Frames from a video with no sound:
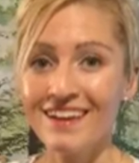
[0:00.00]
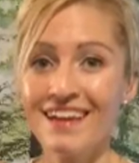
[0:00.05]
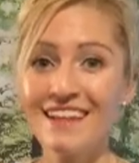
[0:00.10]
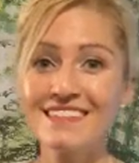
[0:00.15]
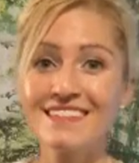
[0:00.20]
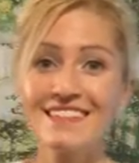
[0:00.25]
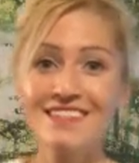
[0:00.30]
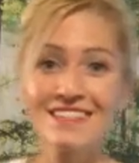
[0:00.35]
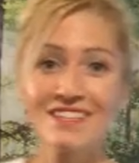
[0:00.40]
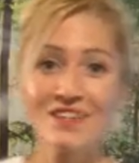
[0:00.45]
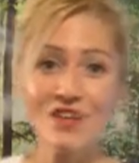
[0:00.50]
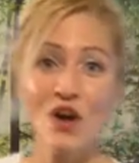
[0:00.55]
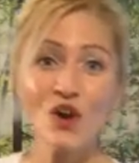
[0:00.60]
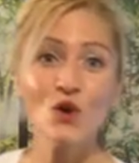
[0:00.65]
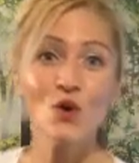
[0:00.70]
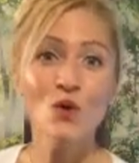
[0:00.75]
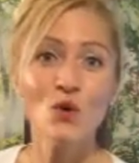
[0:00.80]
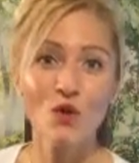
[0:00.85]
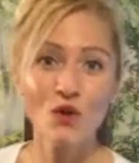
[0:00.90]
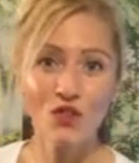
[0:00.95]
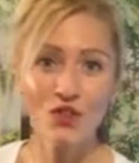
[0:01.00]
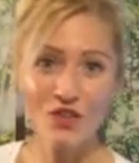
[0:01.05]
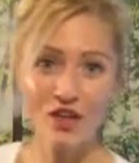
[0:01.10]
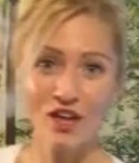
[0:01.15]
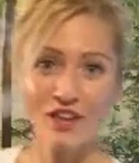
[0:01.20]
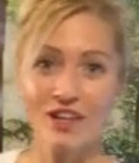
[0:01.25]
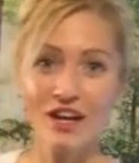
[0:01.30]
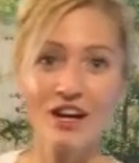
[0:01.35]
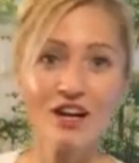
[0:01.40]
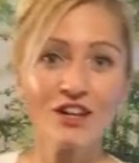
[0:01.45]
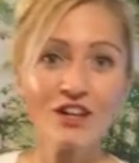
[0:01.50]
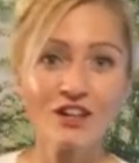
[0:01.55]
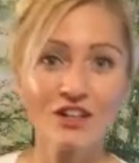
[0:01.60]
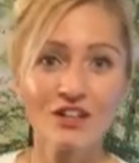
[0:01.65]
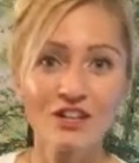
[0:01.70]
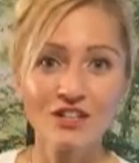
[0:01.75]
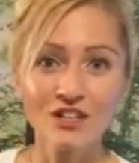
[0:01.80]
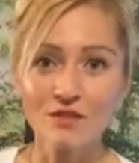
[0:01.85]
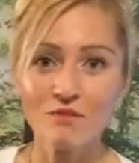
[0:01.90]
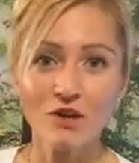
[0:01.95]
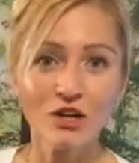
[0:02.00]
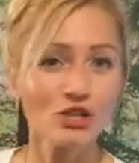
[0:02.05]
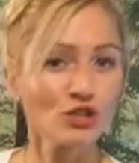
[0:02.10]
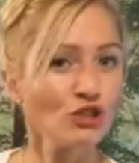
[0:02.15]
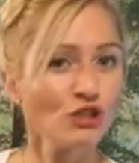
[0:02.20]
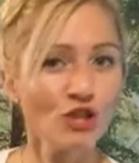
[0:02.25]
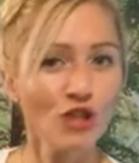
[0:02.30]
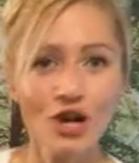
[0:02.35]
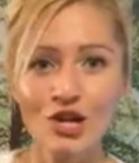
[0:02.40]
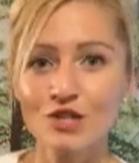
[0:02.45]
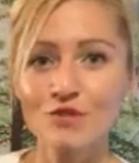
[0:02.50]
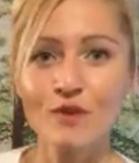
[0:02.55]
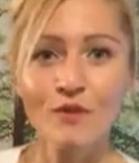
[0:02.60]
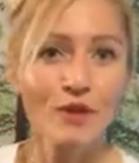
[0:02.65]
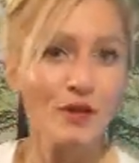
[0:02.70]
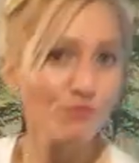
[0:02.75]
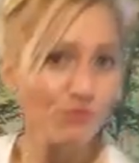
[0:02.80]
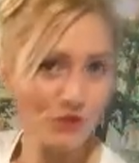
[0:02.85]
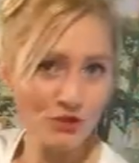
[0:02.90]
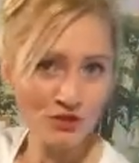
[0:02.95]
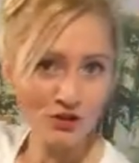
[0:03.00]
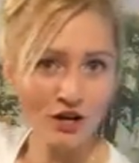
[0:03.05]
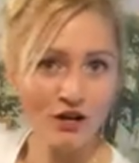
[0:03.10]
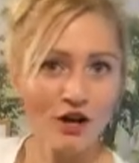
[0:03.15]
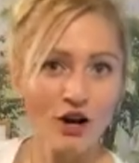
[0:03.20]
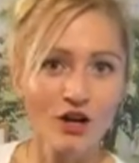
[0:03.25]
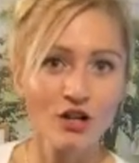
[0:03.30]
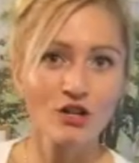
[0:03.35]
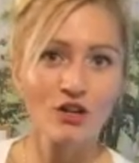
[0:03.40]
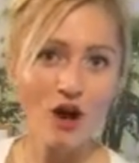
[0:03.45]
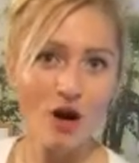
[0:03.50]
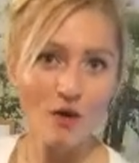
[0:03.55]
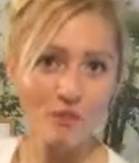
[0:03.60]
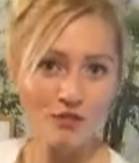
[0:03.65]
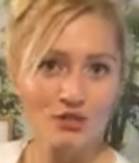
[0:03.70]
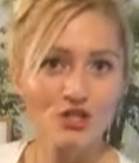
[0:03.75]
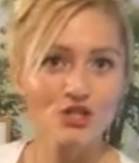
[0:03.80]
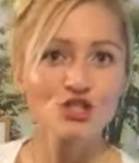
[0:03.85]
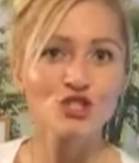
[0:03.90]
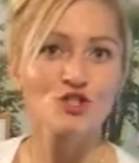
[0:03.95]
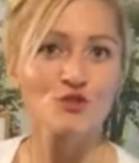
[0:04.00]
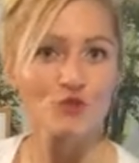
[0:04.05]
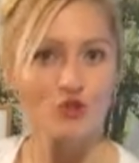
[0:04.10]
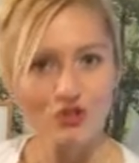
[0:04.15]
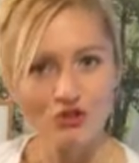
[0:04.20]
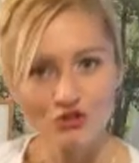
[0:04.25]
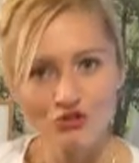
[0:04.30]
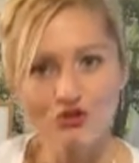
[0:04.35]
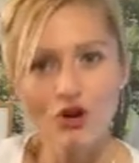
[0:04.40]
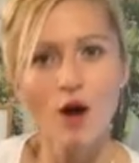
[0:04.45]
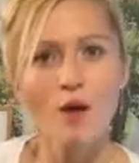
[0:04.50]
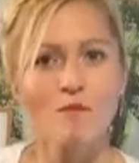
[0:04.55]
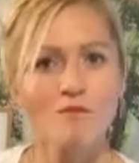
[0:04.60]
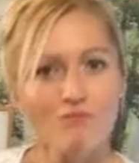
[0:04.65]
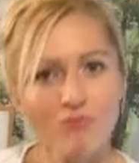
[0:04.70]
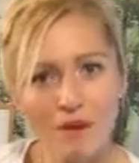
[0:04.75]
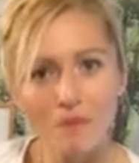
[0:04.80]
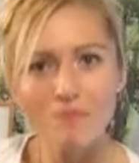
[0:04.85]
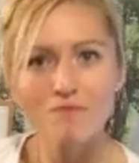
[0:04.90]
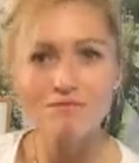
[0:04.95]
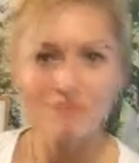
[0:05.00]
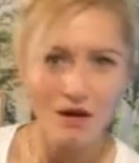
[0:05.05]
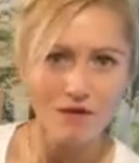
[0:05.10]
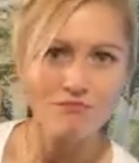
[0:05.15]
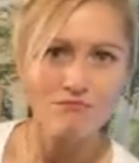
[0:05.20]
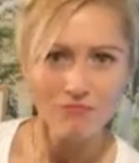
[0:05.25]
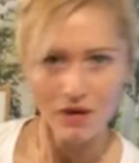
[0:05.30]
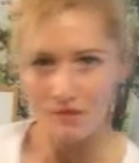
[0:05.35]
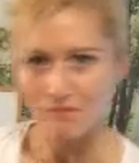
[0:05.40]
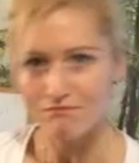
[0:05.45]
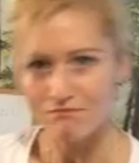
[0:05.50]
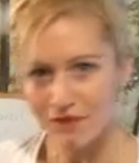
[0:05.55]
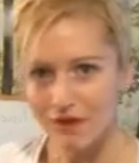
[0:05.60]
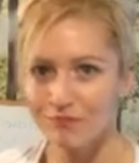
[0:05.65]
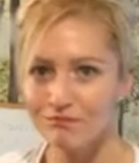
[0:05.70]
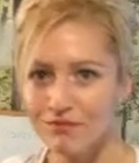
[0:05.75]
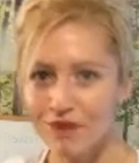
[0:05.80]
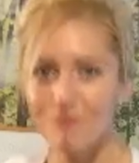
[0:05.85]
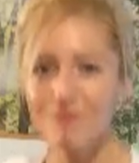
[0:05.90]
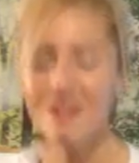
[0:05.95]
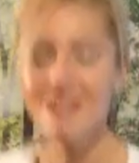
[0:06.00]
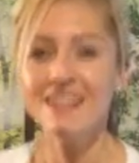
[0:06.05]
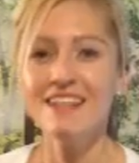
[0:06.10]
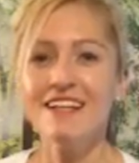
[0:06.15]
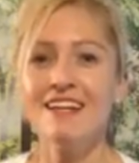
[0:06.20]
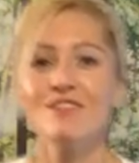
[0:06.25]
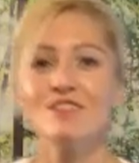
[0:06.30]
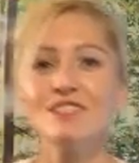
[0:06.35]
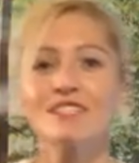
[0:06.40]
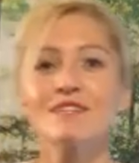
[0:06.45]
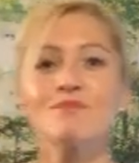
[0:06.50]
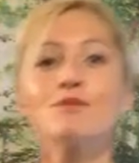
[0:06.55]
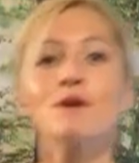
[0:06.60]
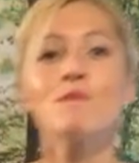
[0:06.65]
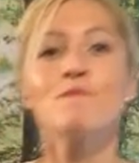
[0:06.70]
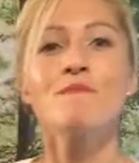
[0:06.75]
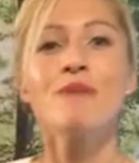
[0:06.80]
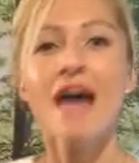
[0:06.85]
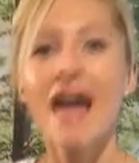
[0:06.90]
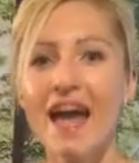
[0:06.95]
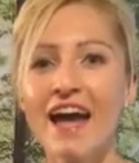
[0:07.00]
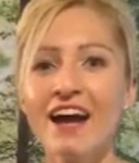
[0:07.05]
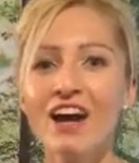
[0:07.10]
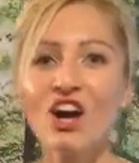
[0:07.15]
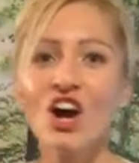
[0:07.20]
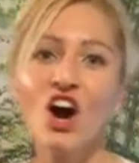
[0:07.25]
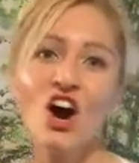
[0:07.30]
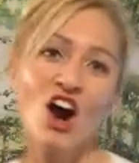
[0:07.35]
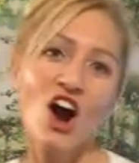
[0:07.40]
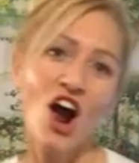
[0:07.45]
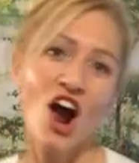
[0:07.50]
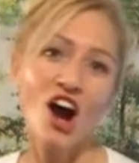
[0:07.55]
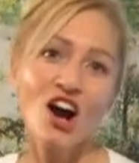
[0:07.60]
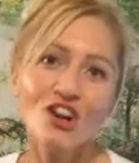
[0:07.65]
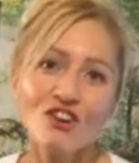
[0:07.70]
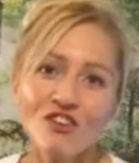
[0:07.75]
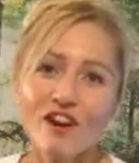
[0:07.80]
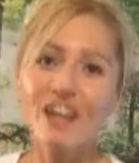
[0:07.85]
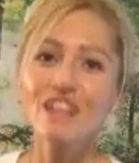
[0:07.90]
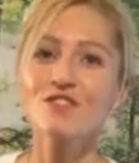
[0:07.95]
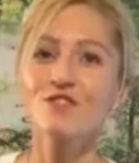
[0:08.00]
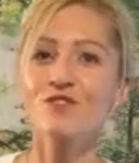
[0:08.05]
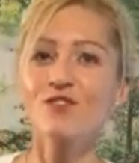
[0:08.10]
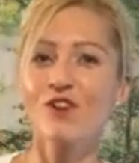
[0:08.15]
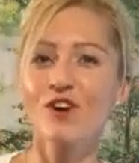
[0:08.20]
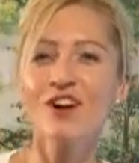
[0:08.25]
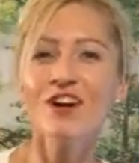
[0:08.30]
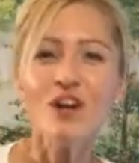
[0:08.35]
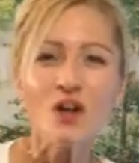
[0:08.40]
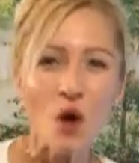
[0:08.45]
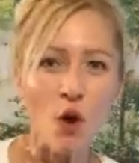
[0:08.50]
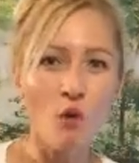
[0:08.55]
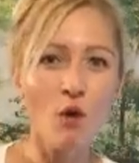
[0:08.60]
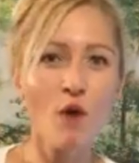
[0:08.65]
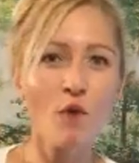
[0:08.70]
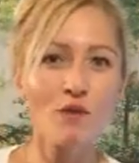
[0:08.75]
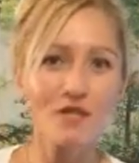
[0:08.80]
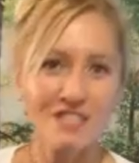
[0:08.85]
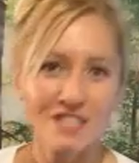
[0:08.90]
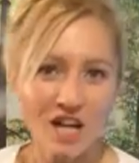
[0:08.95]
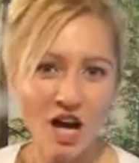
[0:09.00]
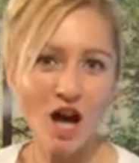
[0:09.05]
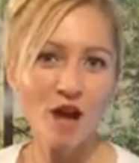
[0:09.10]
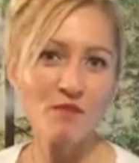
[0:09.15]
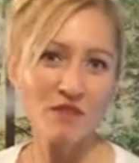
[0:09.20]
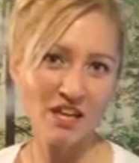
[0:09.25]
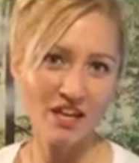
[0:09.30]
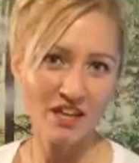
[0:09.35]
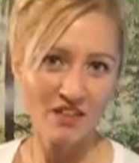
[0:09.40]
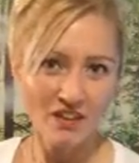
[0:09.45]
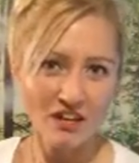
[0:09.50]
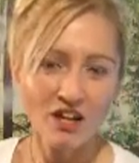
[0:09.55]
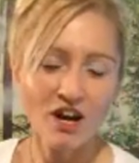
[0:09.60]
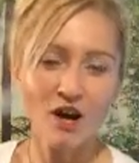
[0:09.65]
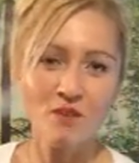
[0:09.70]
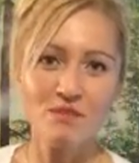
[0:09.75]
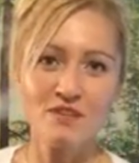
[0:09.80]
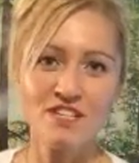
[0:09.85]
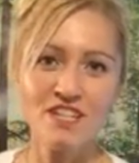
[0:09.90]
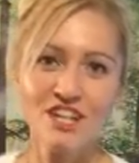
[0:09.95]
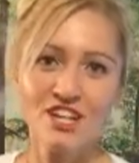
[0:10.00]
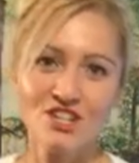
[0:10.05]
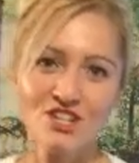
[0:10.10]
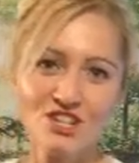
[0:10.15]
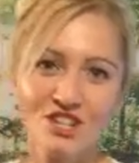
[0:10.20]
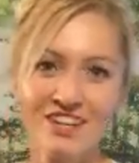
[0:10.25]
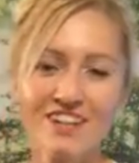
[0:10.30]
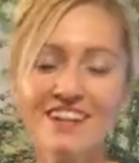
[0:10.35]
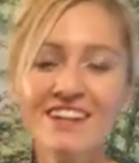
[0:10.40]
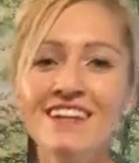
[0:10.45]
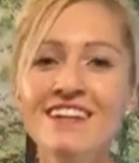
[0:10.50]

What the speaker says: This is a cool thing that I learned in martial arts, where we start our competitions with a drum, bum, bum, bum, bum, bum. It was to prepare our heart rates for what was coming in the competition.